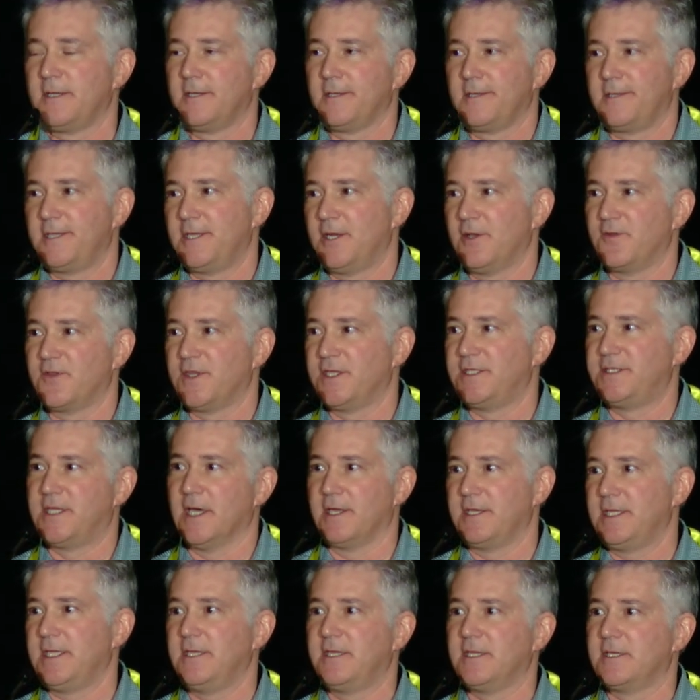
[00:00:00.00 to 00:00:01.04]
the
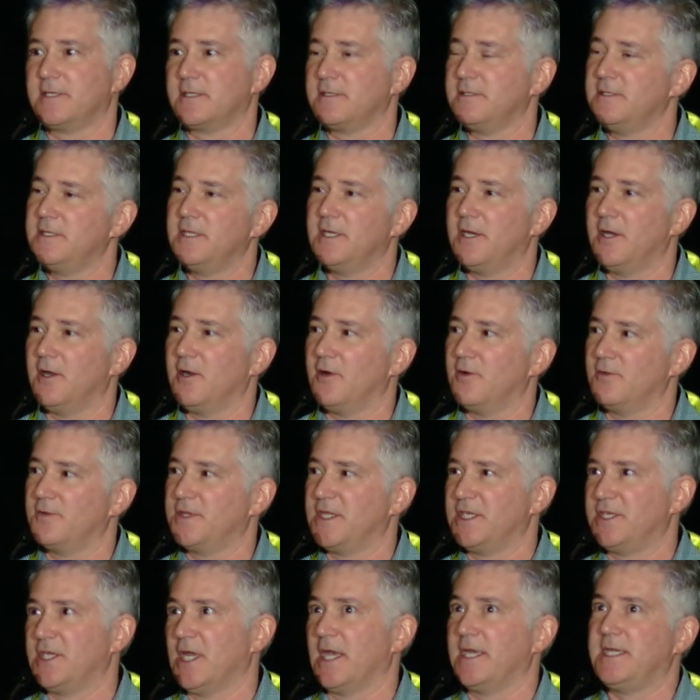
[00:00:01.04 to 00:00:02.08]

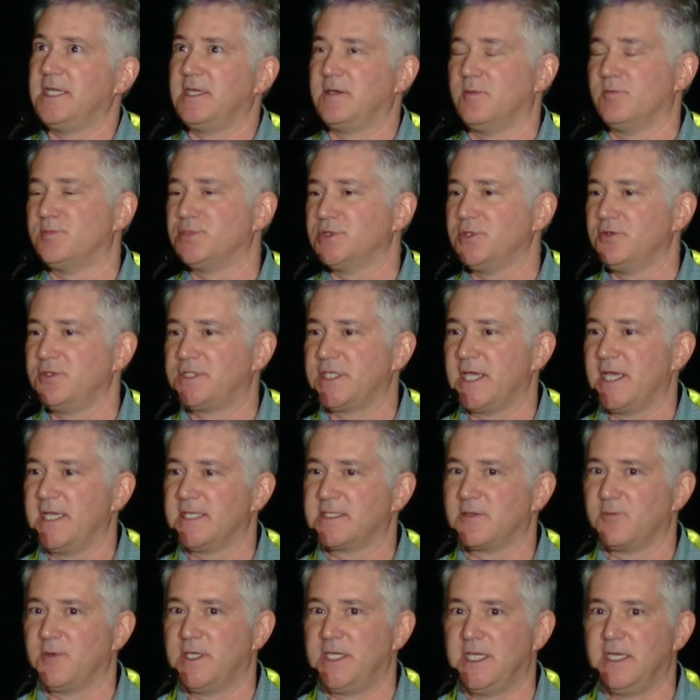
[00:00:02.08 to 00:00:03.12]
Dunedin Blue Jays
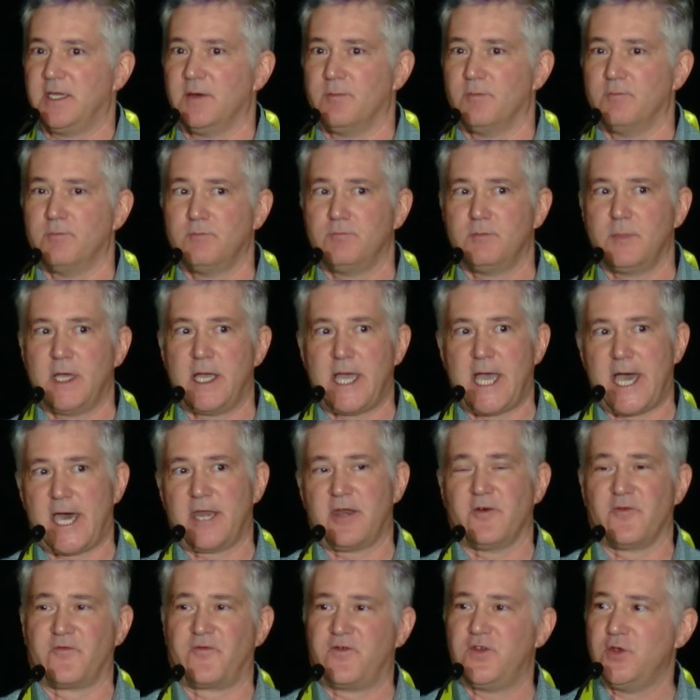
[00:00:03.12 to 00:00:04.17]
and we need to add
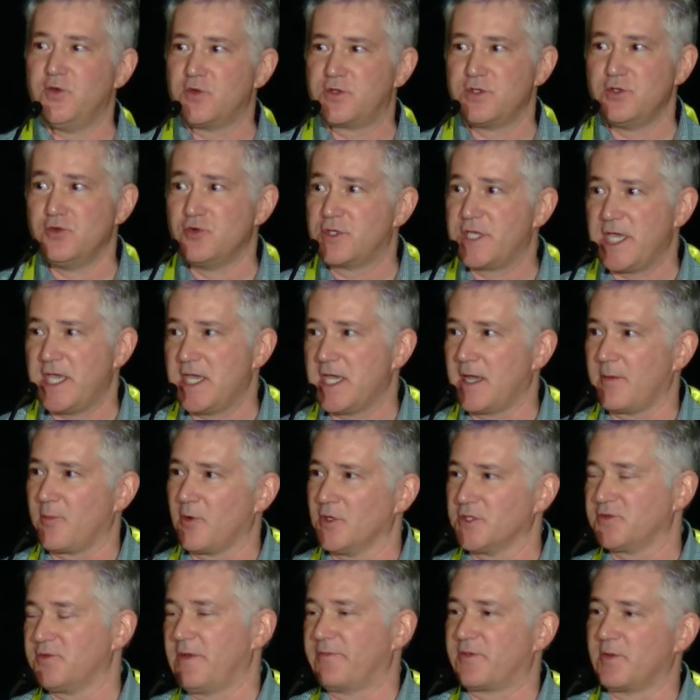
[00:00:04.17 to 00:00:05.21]
a few new
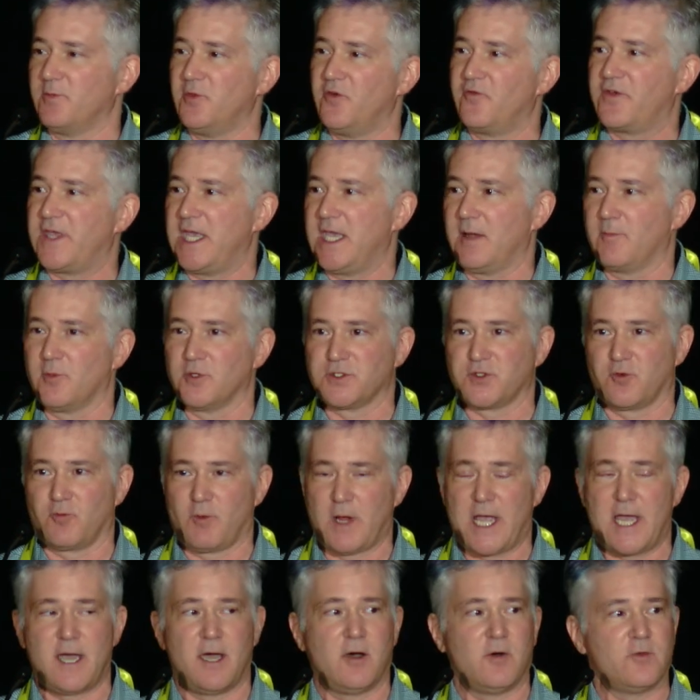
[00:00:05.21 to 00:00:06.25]
cameras, we have to move cameras
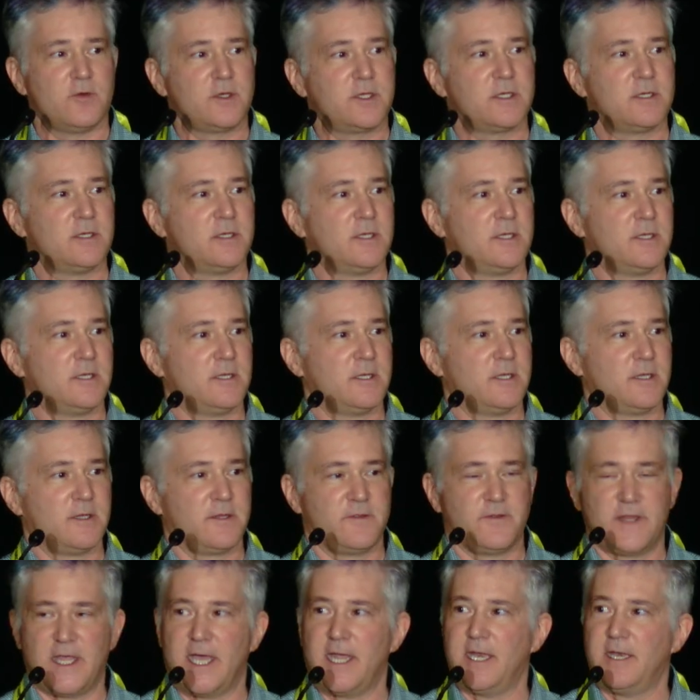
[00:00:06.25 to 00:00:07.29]
around,
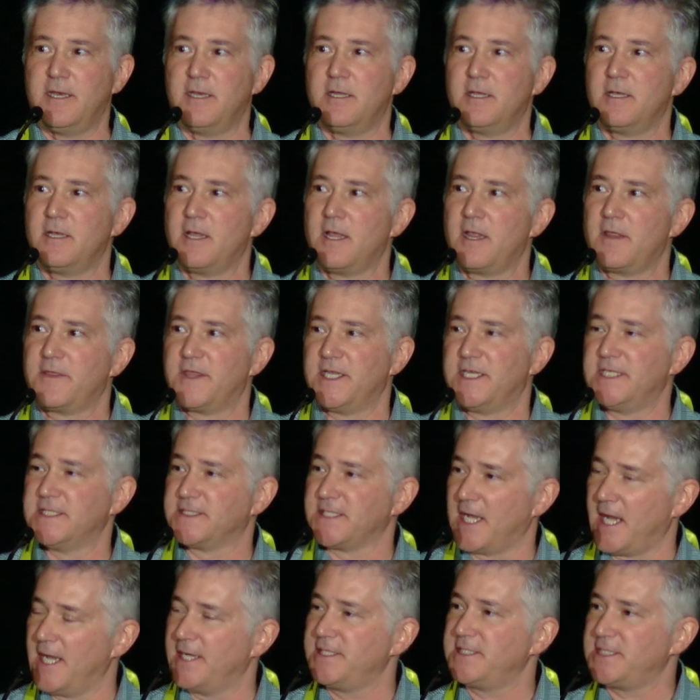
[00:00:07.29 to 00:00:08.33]
then the
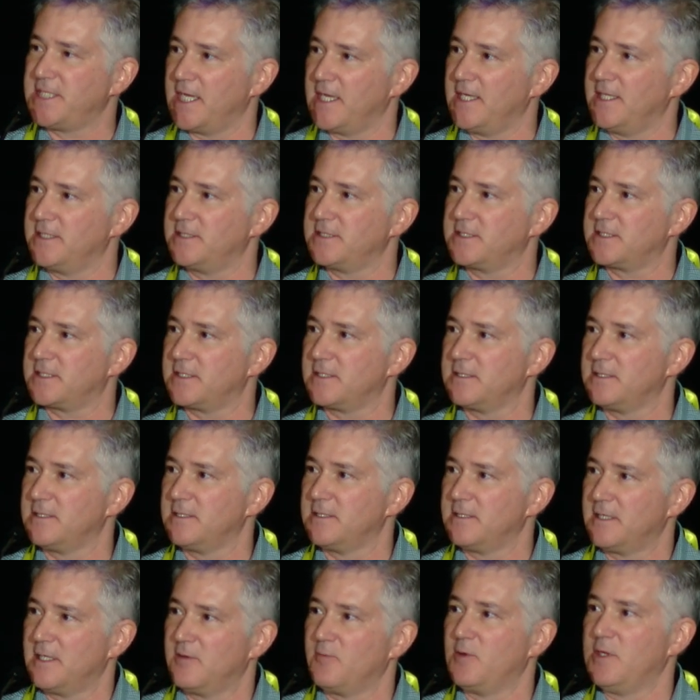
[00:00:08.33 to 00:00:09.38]
design changed,
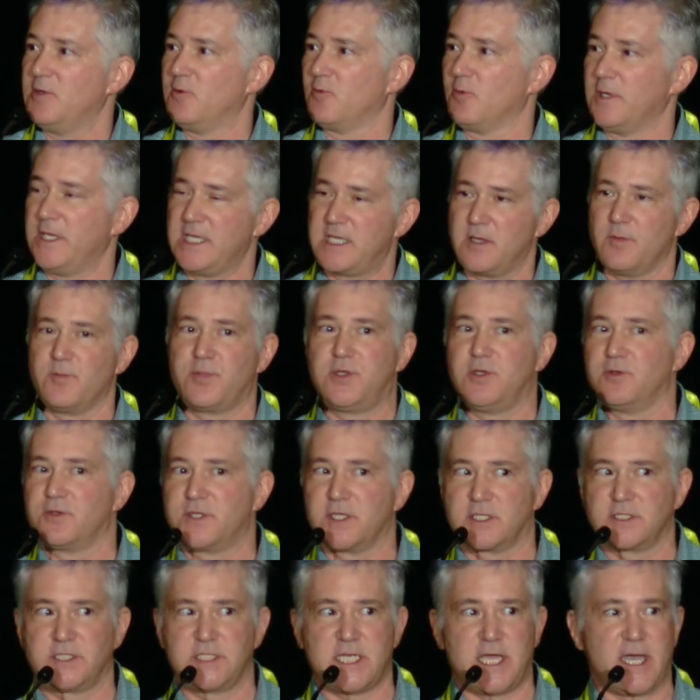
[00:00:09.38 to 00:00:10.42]
we recompute the
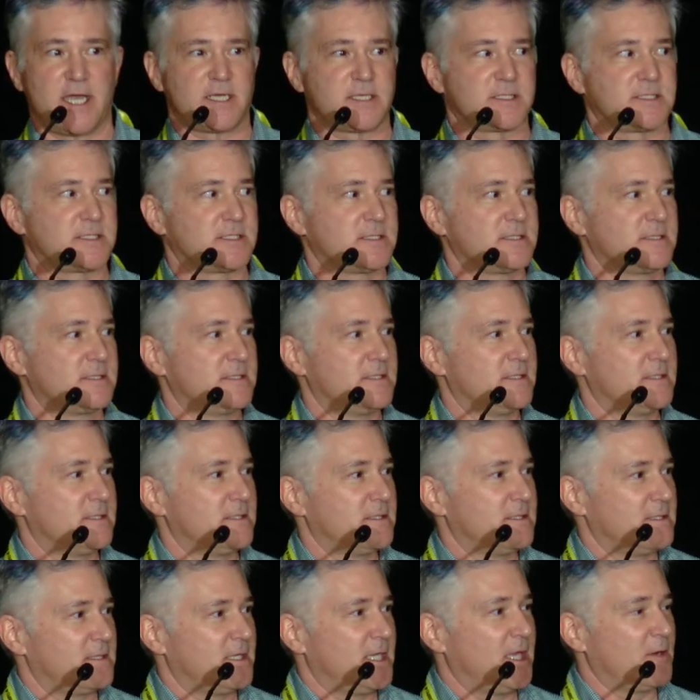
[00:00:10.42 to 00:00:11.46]
checks,
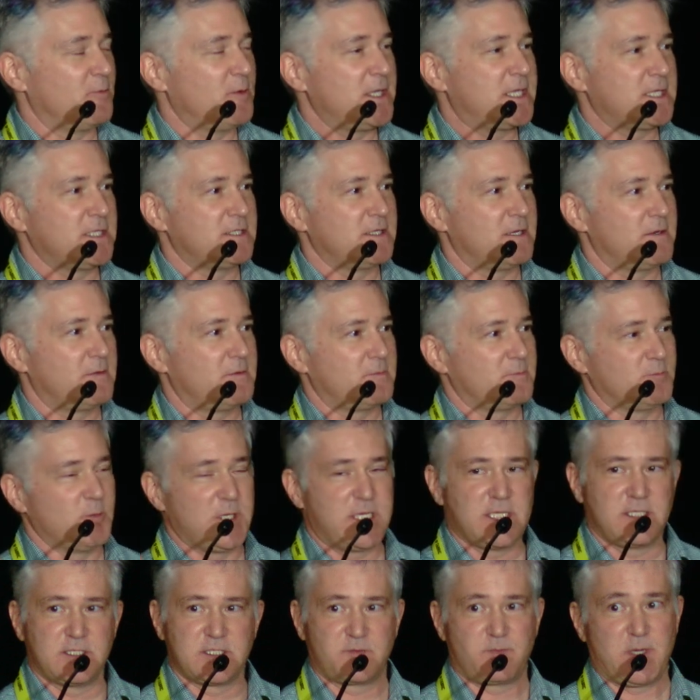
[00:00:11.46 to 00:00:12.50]
and we
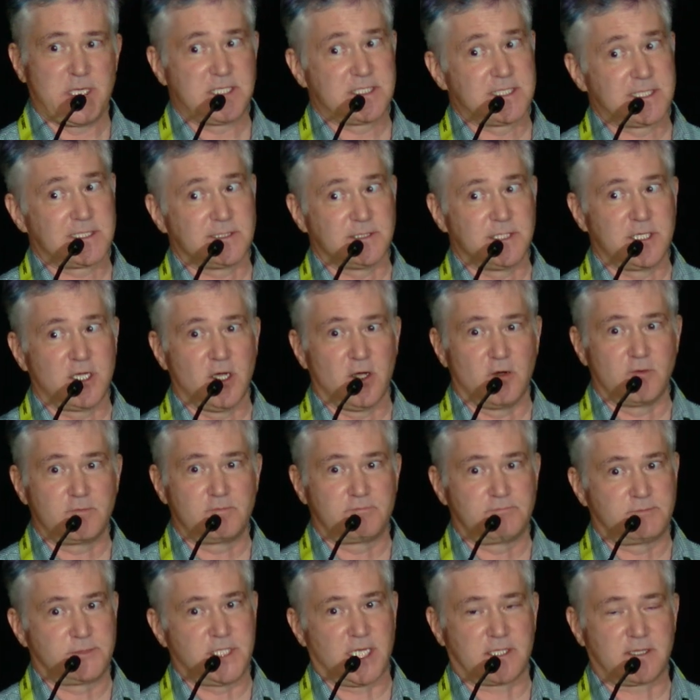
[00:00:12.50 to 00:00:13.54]
can just basically go
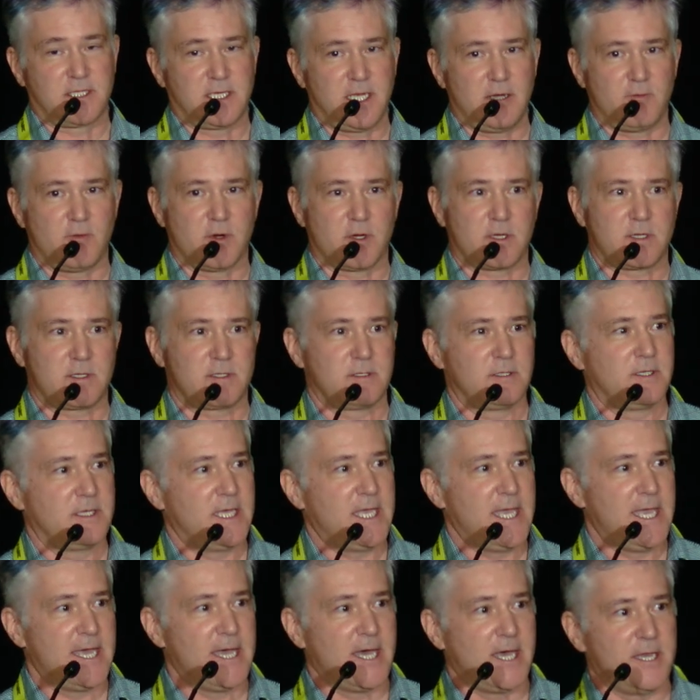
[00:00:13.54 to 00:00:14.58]
check the network,
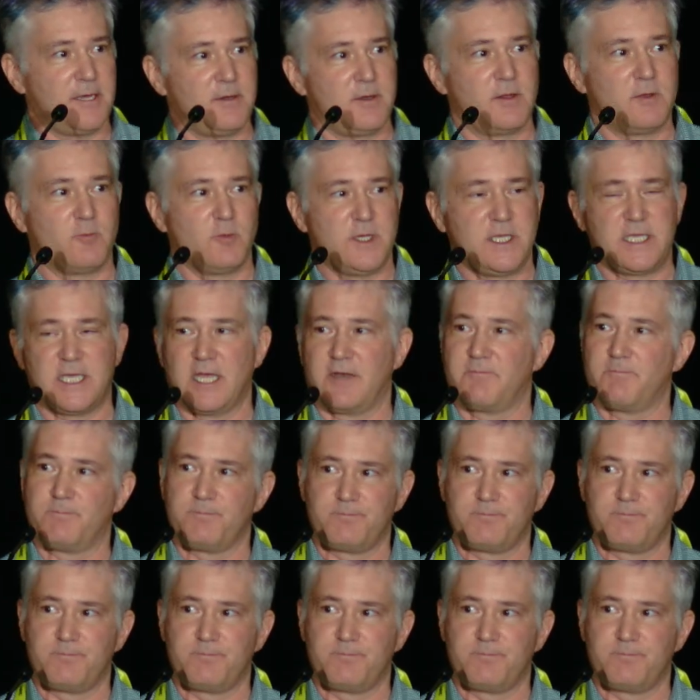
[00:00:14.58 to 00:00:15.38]
and we get